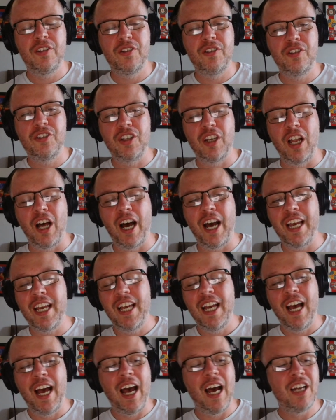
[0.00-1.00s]
July
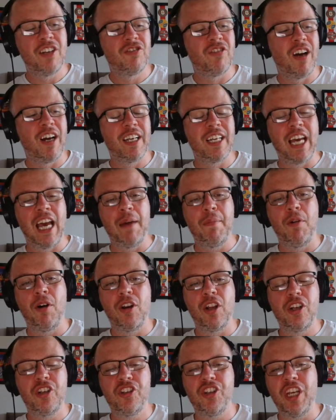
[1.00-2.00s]
and try and get him on
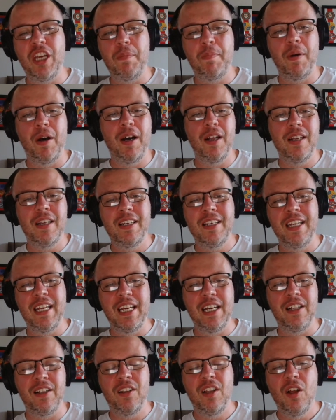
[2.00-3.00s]
a cheaper
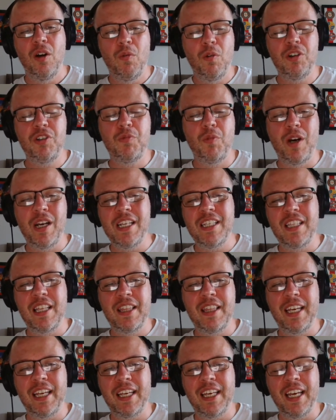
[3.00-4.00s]
deal? What is the
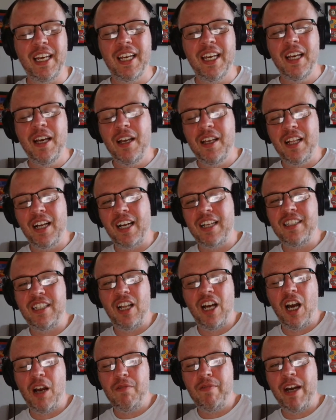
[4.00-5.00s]
thinking? Like I said, I
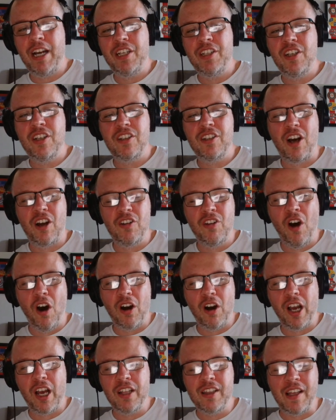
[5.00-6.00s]
hope Rangers are
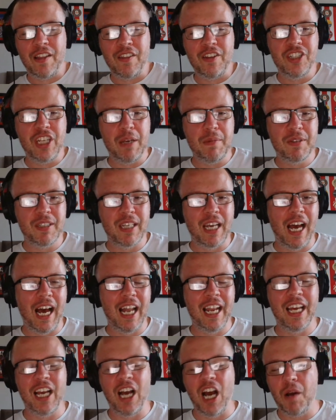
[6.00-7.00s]
not going down the cheapskate
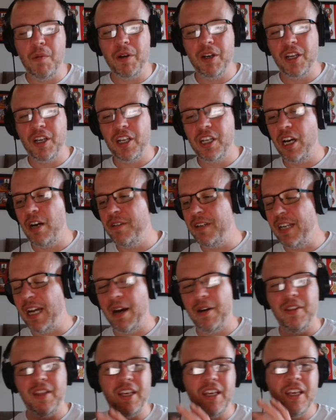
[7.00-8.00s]
alley. I hope we're going to go
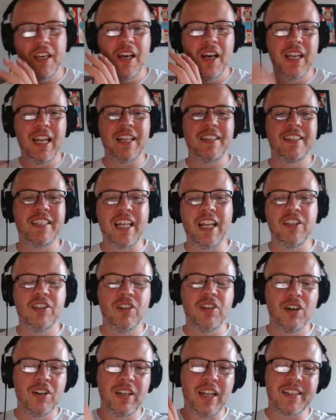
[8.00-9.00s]
down the let's get it
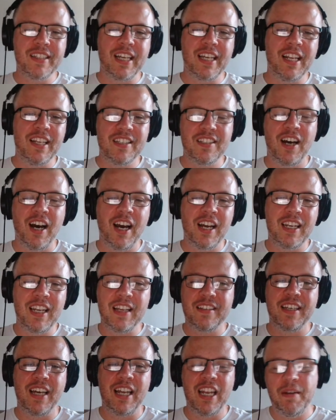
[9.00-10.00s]
done, let's get it signed,
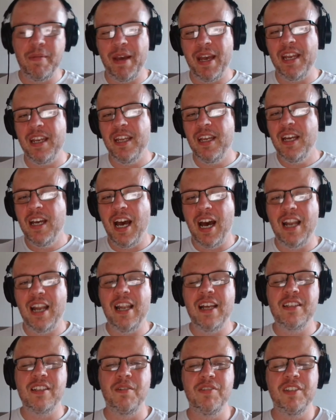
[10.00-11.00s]
let's get him in, and
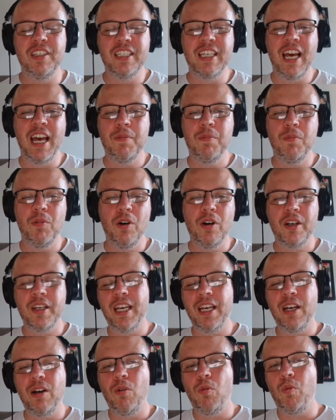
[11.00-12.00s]
let's obviously get him
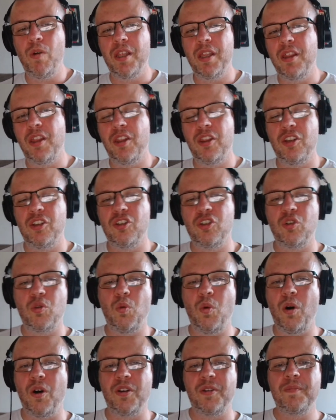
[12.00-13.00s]
working with the
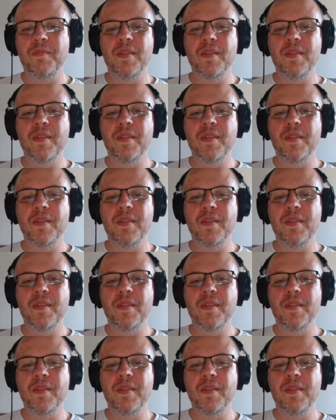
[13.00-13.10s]
squad.